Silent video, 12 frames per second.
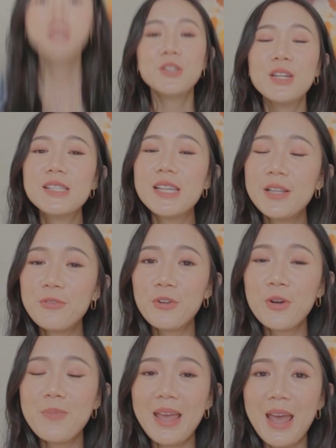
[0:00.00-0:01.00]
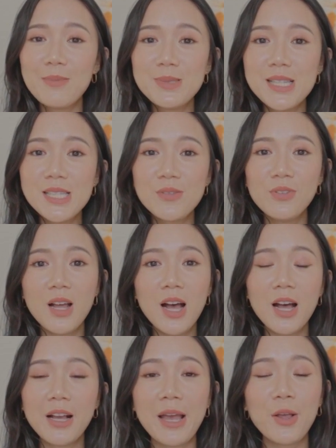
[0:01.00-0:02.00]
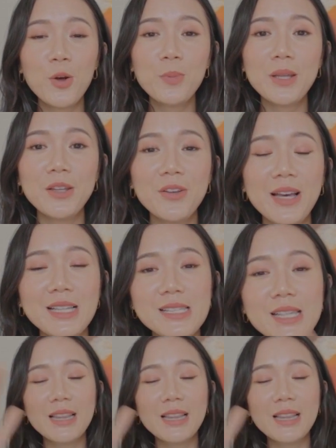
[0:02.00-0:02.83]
So that's it for my empties vlog. I hope that you guys